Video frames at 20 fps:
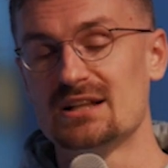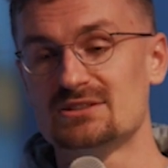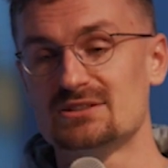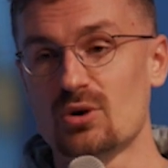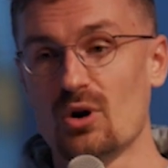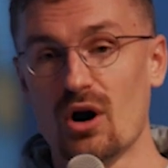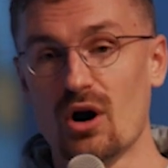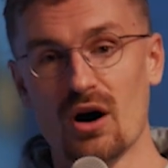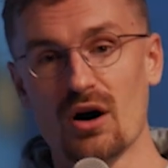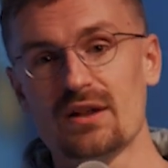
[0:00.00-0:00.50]

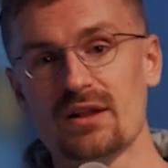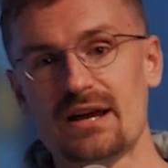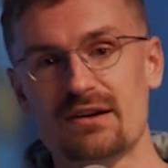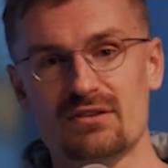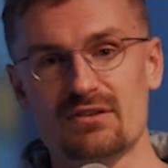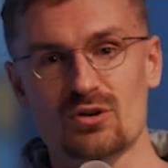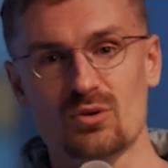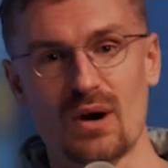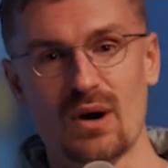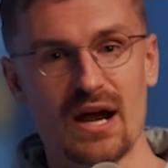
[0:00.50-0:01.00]
so all that
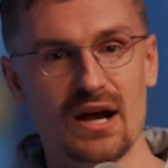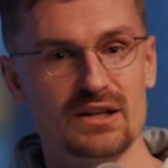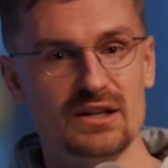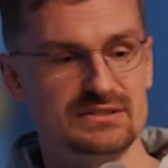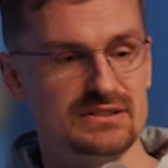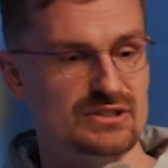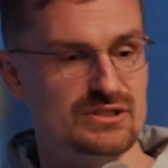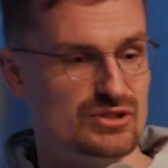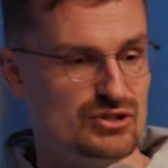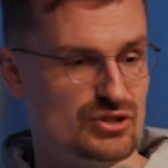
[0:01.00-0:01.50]
requires
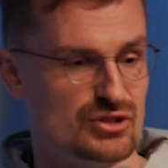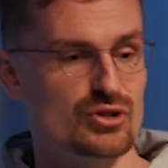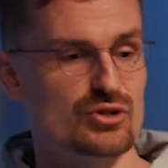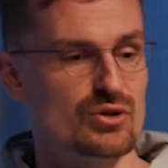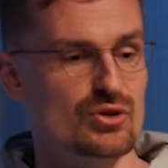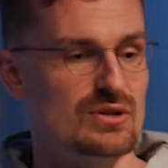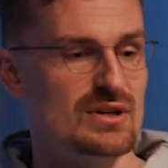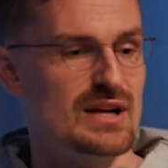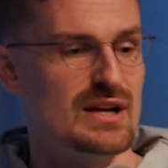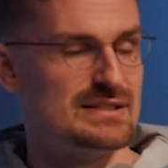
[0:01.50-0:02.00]
is
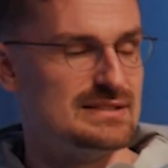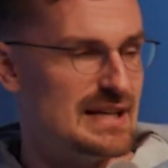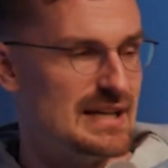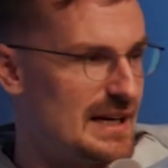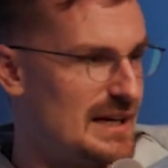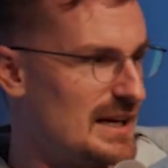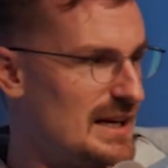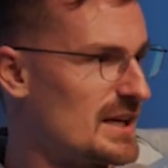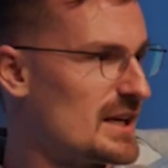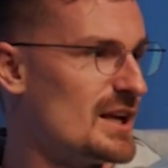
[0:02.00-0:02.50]
you
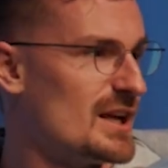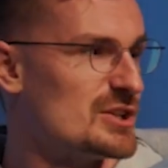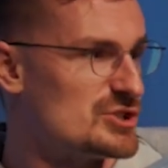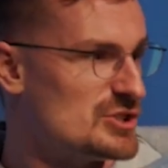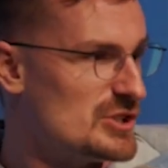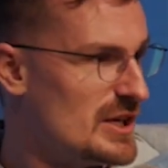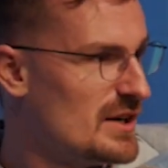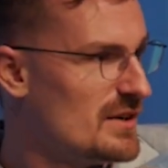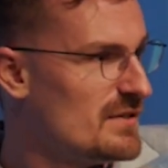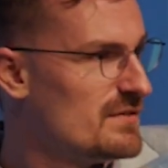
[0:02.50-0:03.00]
taking
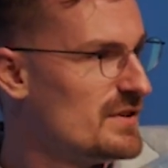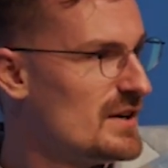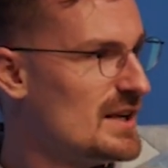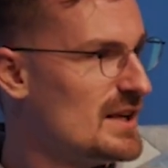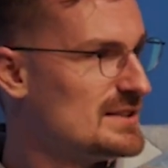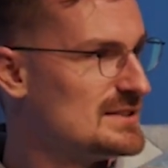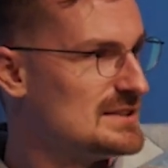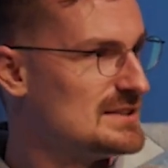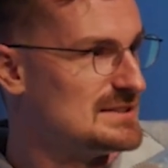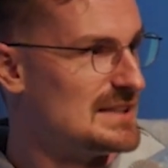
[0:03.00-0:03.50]
initiative,
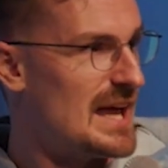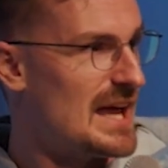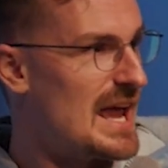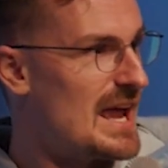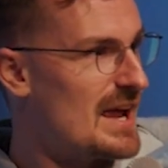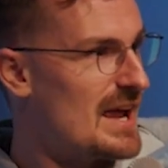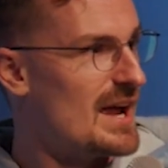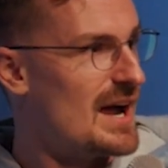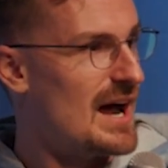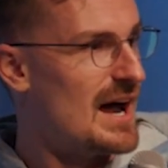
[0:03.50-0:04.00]

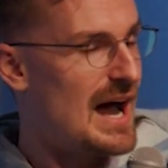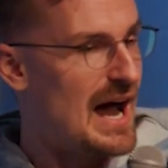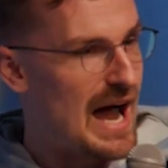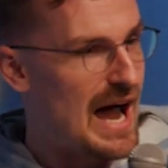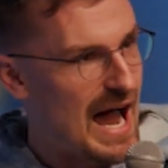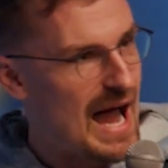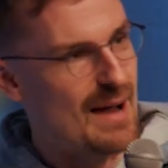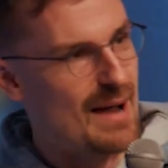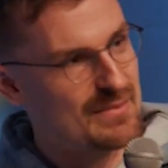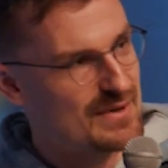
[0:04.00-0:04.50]
say,
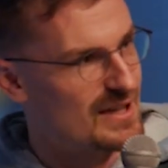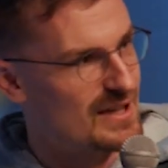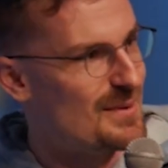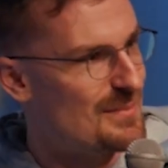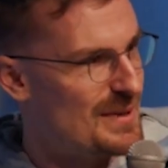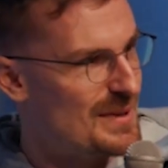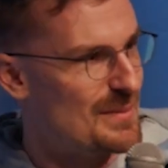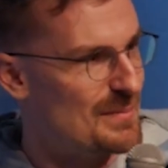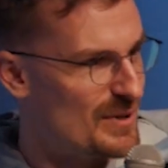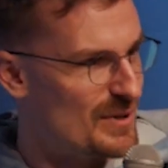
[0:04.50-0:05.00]
I'm going to
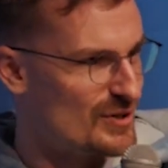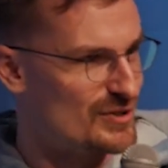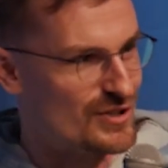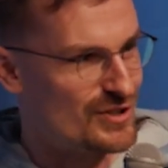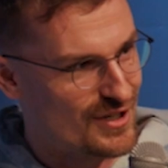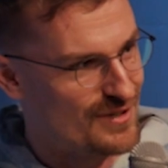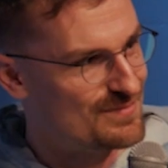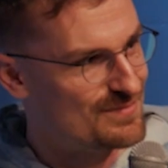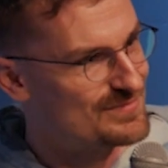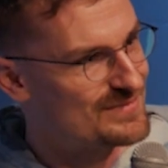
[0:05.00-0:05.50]
be a
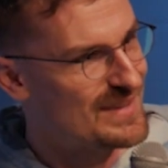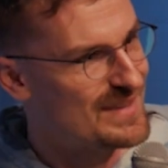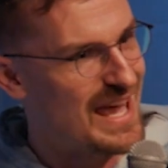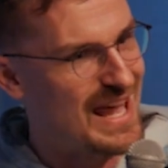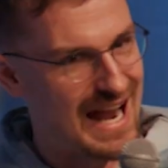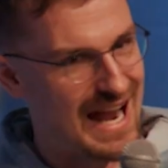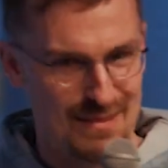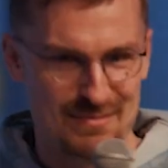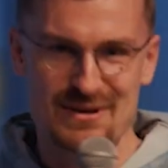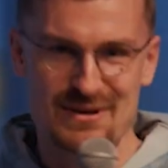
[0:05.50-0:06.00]
builder and
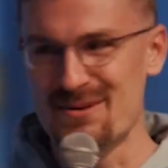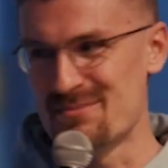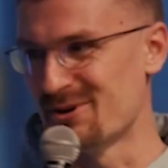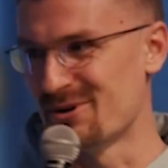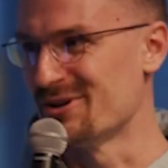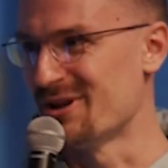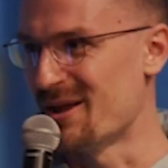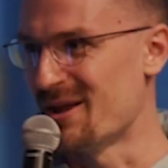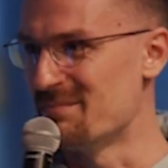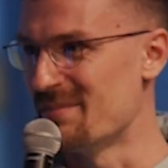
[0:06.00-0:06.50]
I'm going to
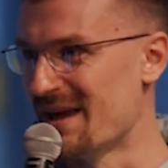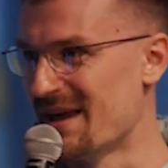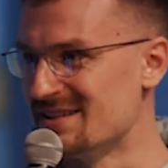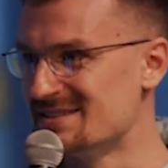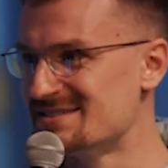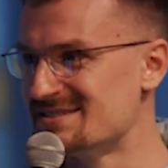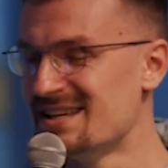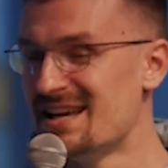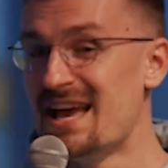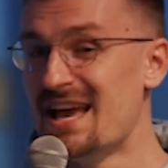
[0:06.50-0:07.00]
build on
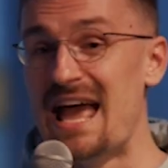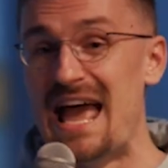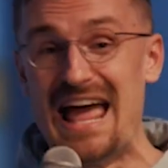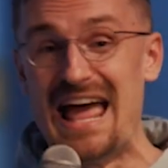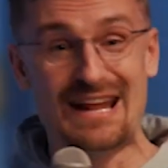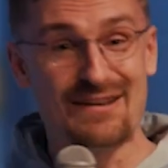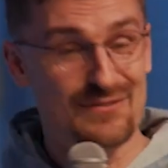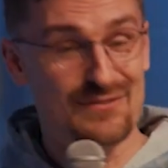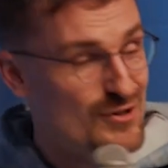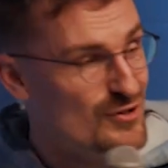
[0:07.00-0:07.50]
Base. And
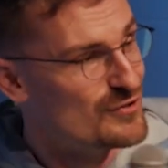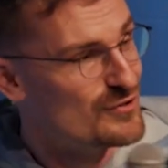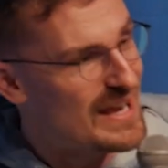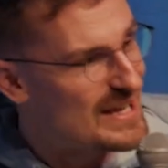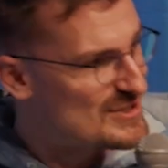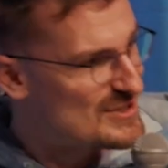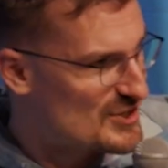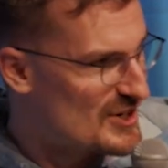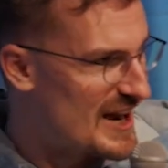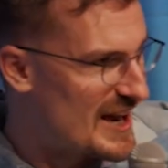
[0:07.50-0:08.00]
if you
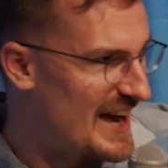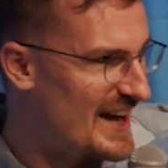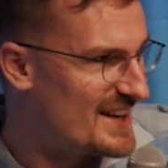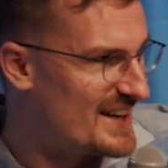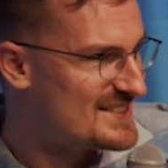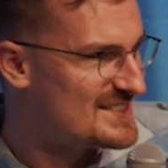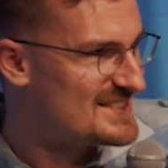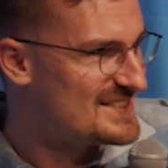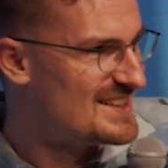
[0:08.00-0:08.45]
raise your hand